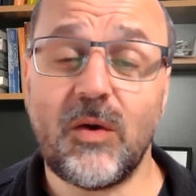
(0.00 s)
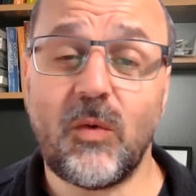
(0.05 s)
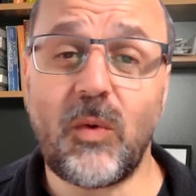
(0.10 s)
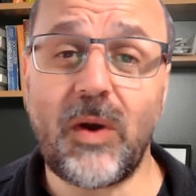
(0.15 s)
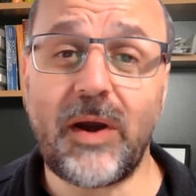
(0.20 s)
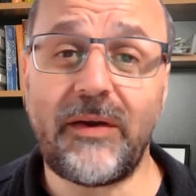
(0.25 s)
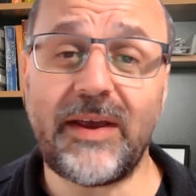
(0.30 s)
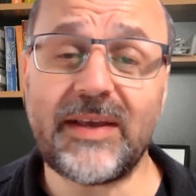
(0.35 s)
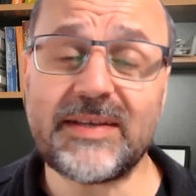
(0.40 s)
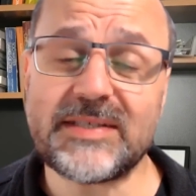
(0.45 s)

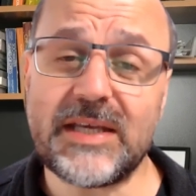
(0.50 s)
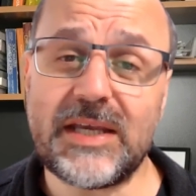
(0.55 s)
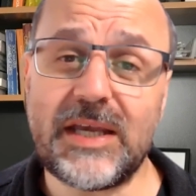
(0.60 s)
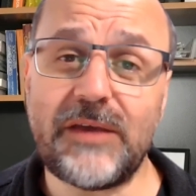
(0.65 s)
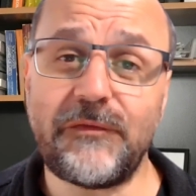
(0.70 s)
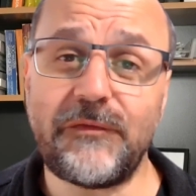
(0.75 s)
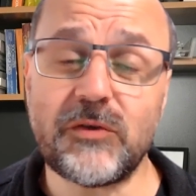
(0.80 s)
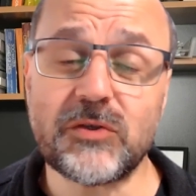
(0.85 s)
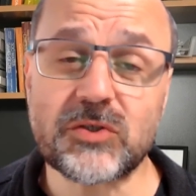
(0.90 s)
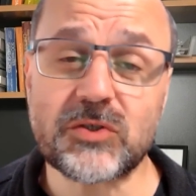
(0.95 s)
Whereas
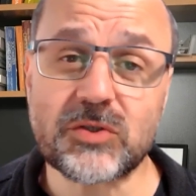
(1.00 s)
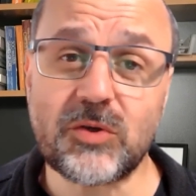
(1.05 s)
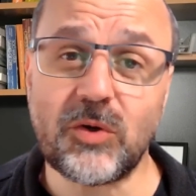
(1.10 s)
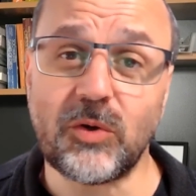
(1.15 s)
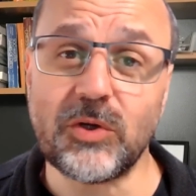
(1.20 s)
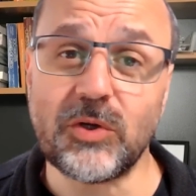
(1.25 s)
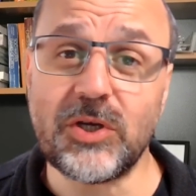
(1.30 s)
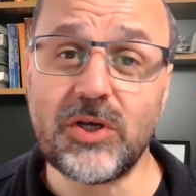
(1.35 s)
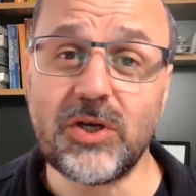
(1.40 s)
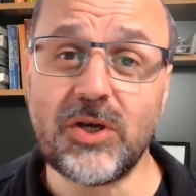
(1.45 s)
if you
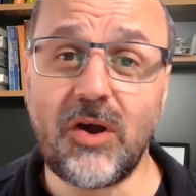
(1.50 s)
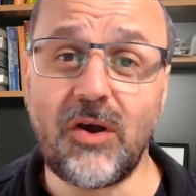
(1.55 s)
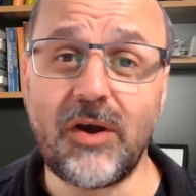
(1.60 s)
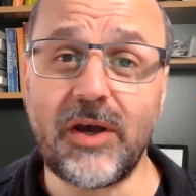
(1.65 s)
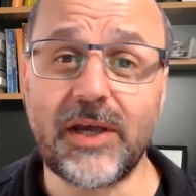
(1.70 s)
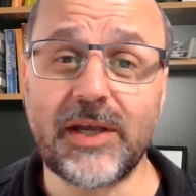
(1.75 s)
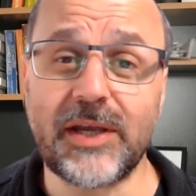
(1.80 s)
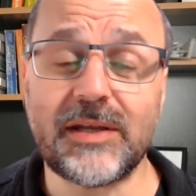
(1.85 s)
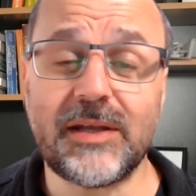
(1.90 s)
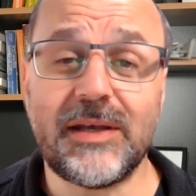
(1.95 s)
score
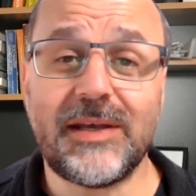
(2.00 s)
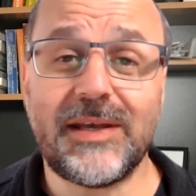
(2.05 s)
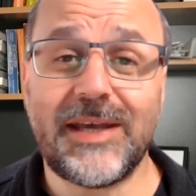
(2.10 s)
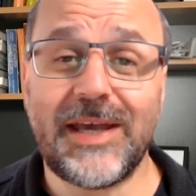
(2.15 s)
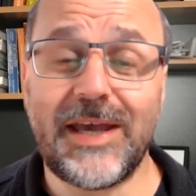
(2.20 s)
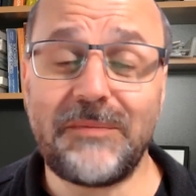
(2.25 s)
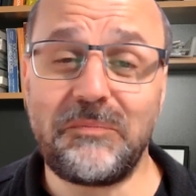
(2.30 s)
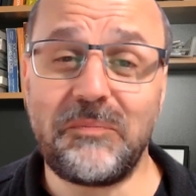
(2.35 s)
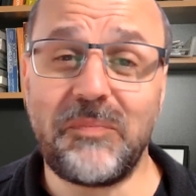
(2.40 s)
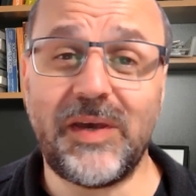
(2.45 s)
9,
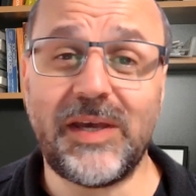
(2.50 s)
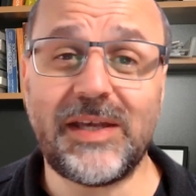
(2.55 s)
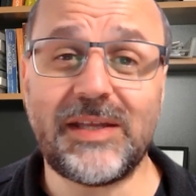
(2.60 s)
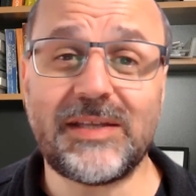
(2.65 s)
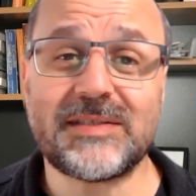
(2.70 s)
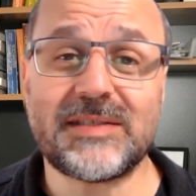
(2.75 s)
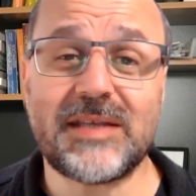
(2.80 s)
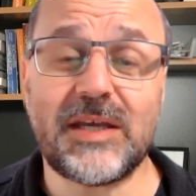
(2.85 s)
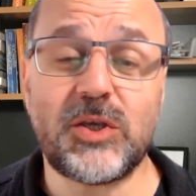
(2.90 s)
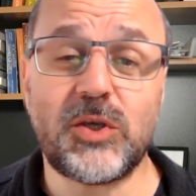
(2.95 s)
it
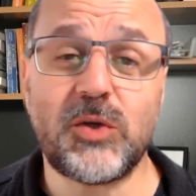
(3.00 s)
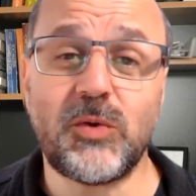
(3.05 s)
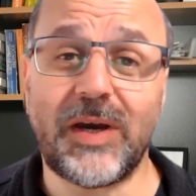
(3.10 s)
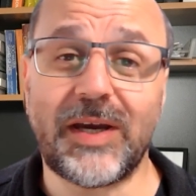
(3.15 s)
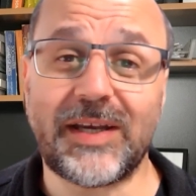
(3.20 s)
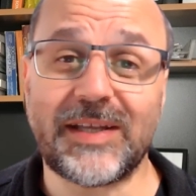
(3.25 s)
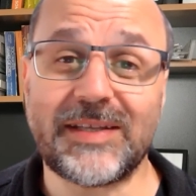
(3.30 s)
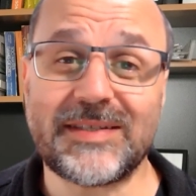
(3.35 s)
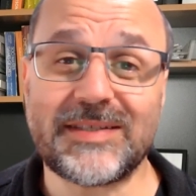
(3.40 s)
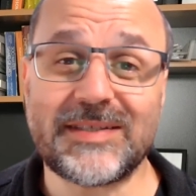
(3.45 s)
means that you are
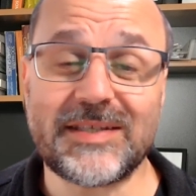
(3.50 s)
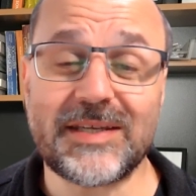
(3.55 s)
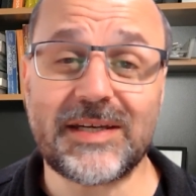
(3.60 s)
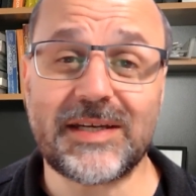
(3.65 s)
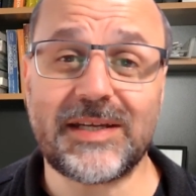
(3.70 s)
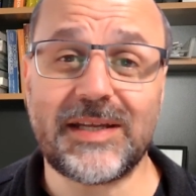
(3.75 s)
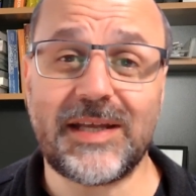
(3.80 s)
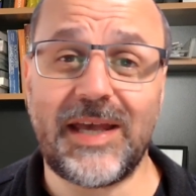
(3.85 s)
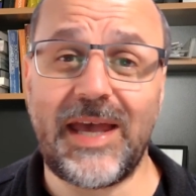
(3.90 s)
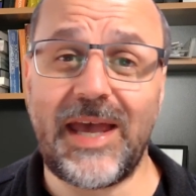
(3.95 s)

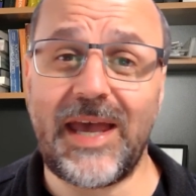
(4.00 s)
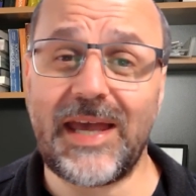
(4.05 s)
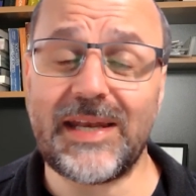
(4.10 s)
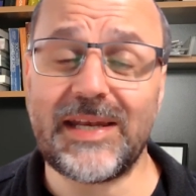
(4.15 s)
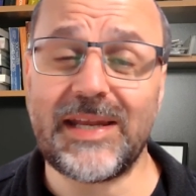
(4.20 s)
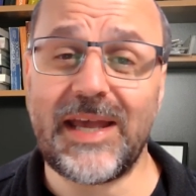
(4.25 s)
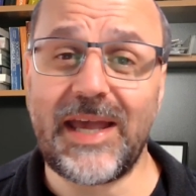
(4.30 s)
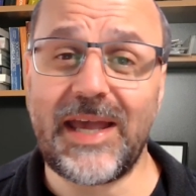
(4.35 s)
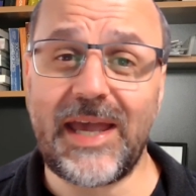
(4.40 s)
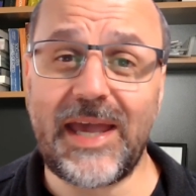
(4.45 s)
considered
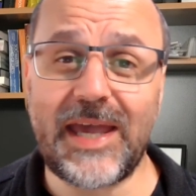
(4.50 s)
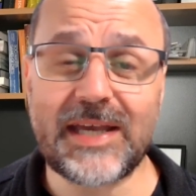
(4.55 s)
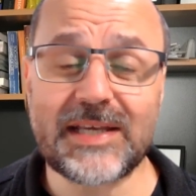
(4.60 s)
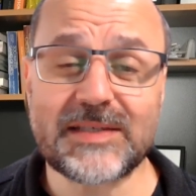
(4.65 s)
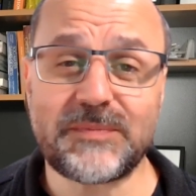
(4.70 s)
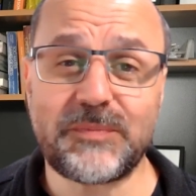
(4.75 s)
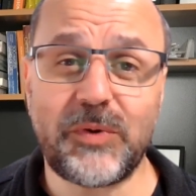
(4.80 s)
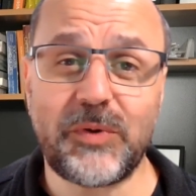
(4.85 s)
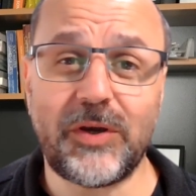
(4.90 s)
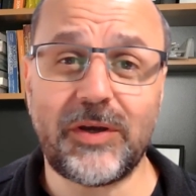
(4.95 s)
an
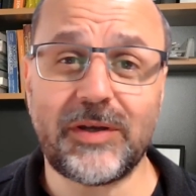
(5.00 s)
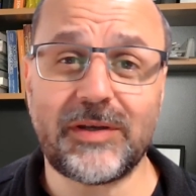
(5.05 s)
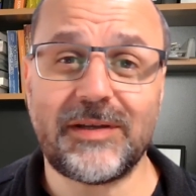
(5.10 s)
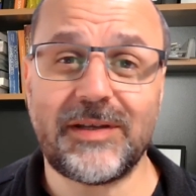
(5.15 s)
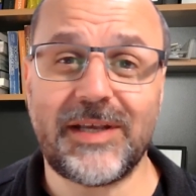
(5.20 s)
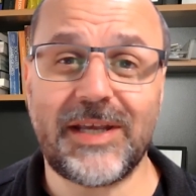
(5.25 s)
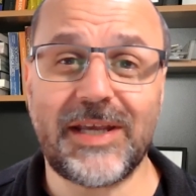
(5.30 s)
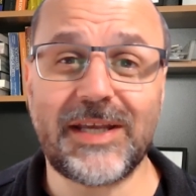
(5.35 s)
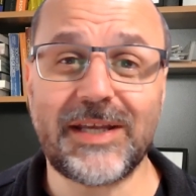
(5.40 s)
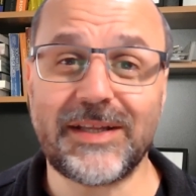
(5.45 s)
expert
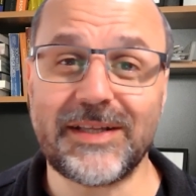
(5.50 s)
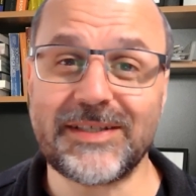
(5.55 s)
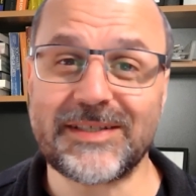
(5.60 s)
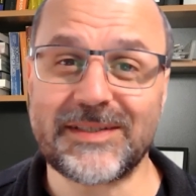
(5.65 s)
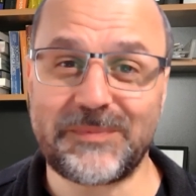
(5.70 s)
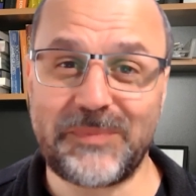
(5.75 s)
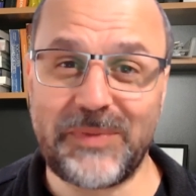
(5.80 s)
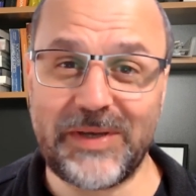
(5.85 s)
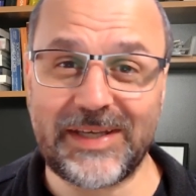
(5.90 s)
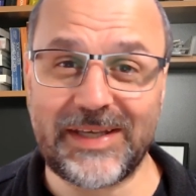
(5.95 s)
English
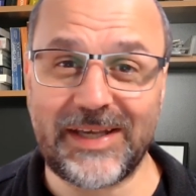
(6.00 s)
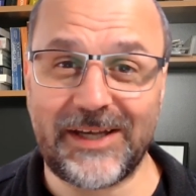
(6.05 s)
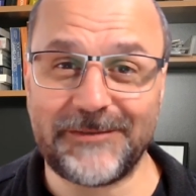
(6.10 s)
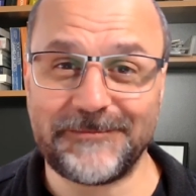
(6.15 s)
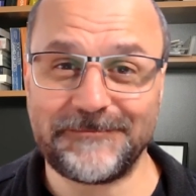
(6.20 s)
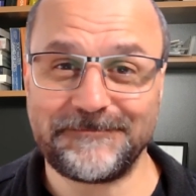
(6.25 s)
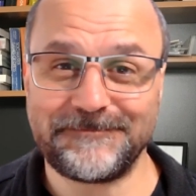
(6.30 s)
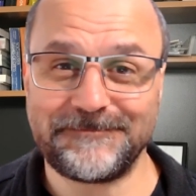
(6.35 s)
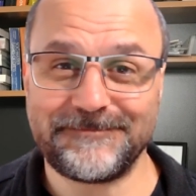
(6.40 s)
speaker.